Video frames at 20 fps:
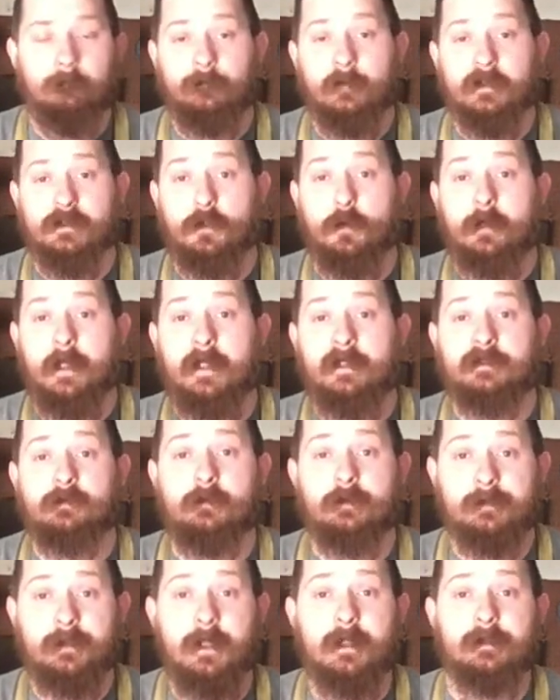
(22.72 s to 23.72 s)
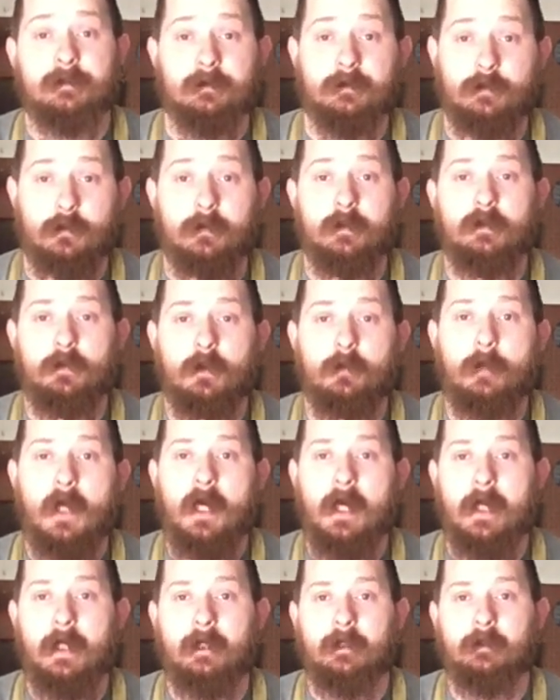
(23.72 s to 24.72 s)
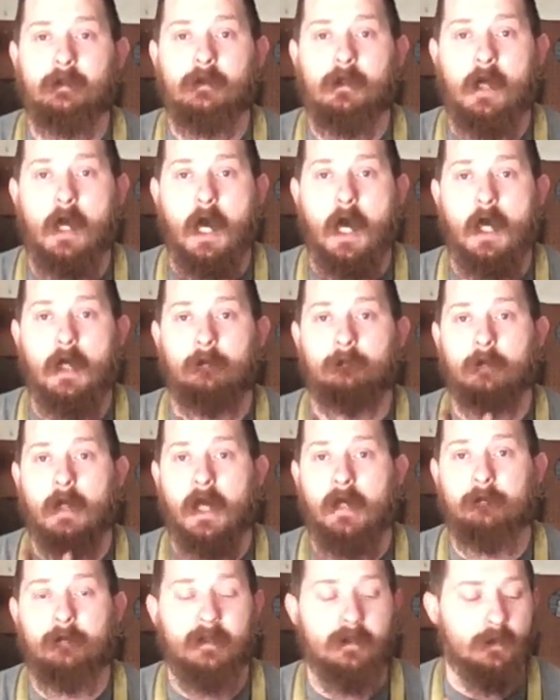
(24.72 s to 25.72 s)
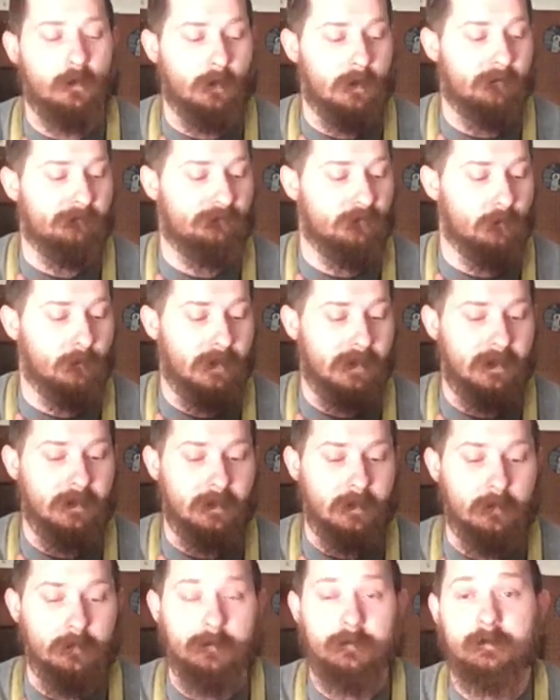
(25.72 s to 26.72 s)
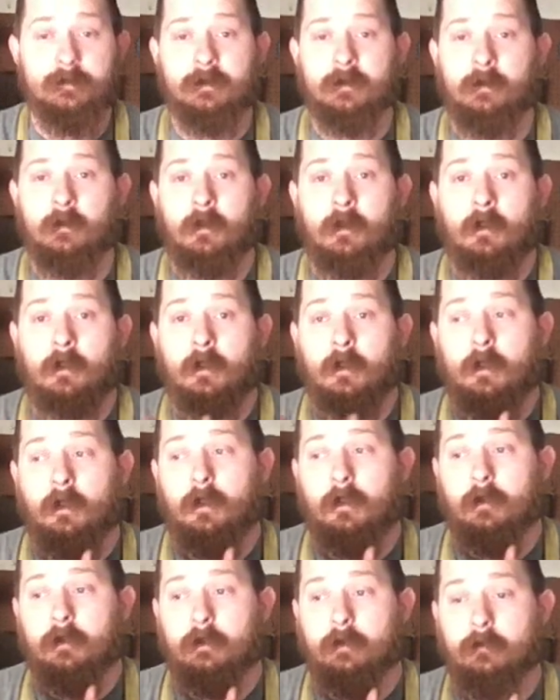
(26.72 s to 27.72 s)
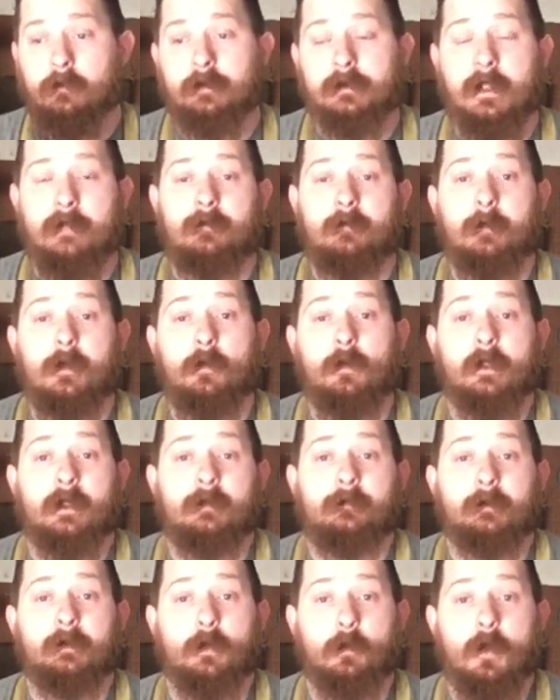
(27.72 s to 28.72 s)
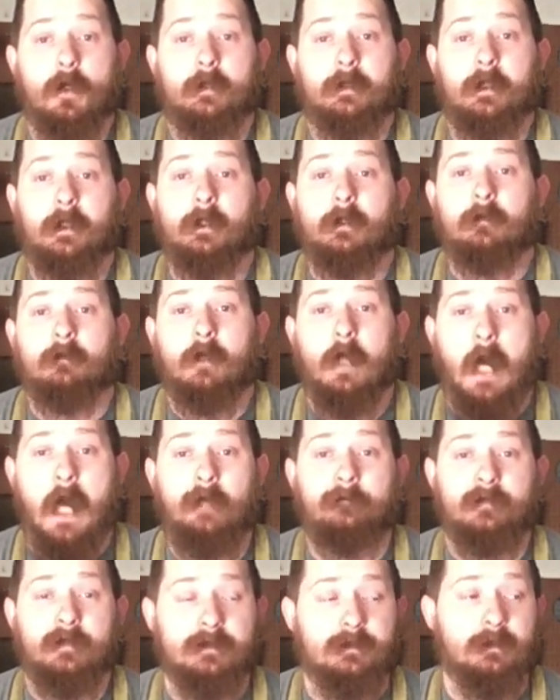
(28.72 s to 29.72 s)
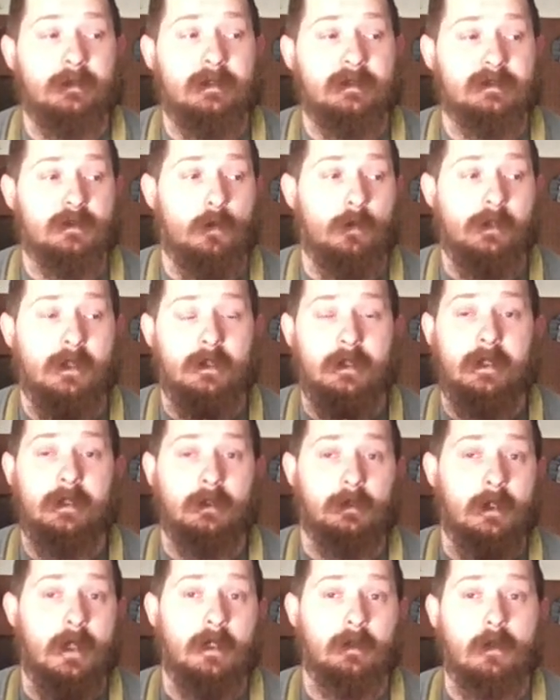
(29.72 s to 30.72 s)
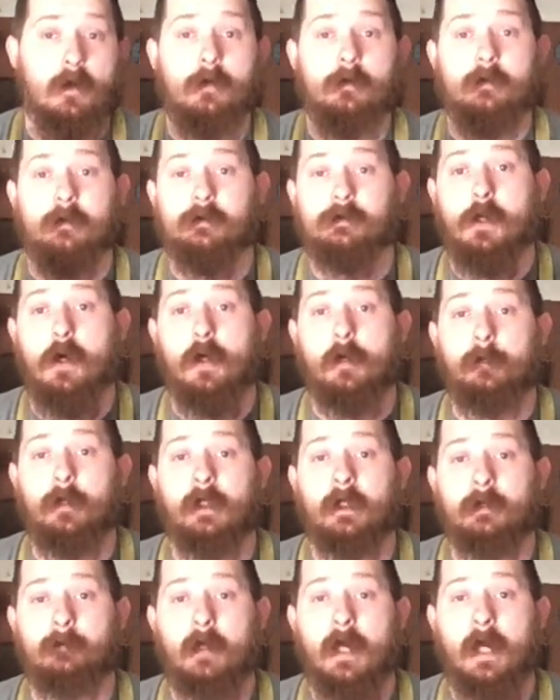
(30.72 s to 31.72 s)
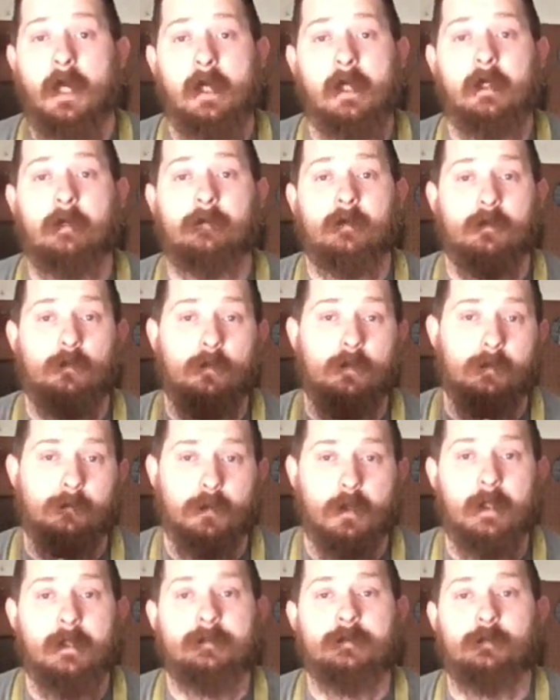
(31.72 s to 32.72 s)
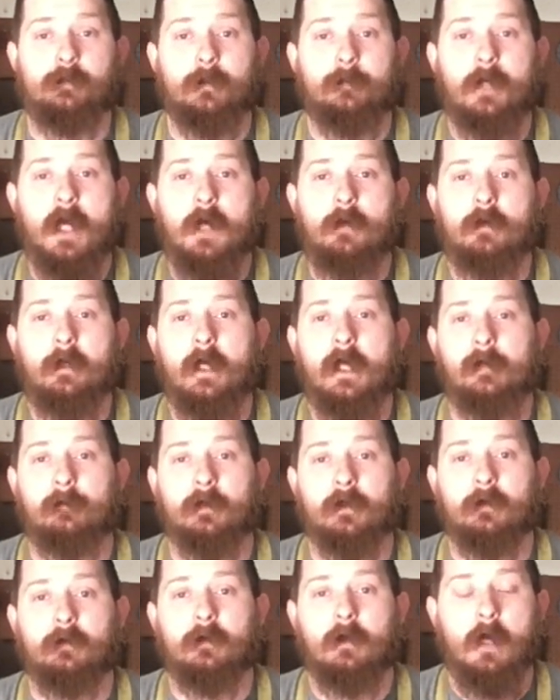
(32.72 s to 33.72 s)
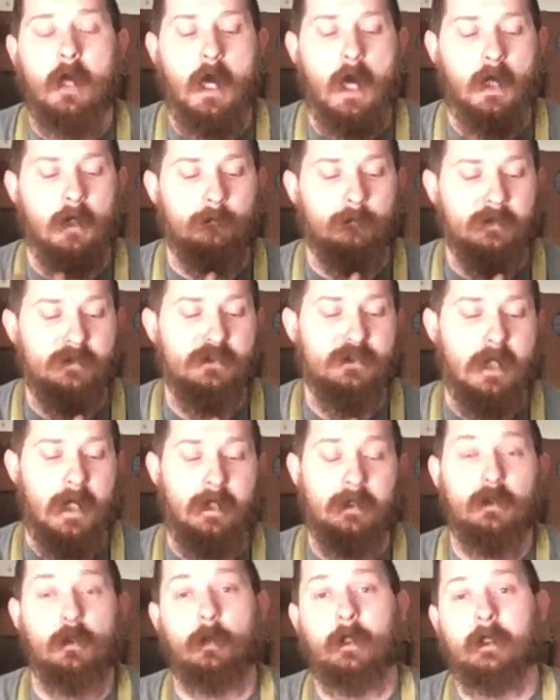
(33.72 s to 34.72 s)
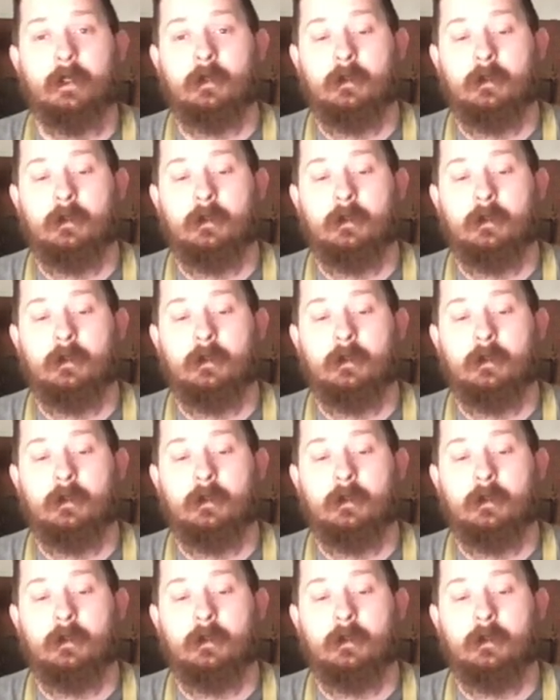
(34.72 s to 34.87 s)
The short answer is yes, you can do it by hand. I've been doing it for many years. You just have to be willing to put the work in. Obviously, it's going to take a lot longer to draw a billet by hand than with a press or a power hammer, but you can do it.